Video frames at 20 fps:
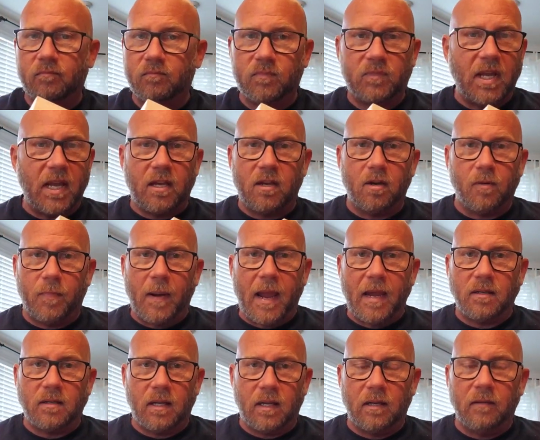Take your
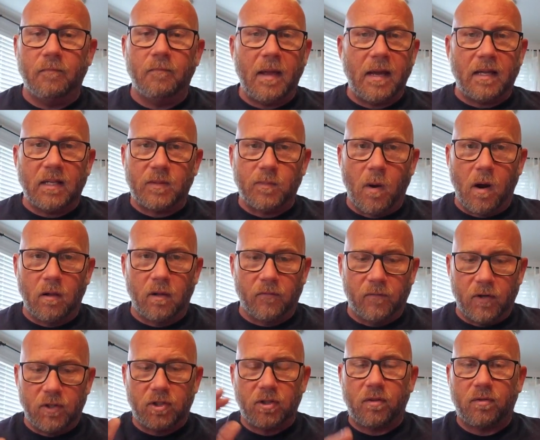painting, make a smaller
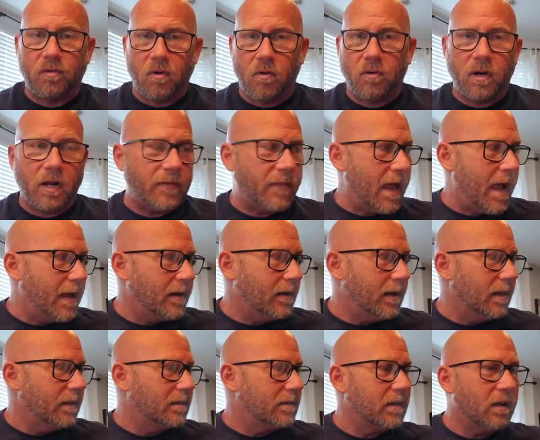version, throw it on that,
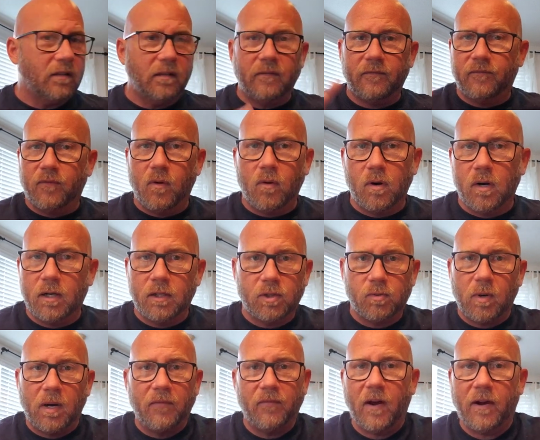and sell it for
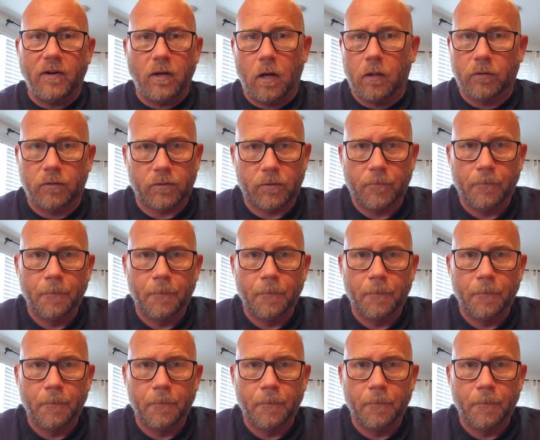$25.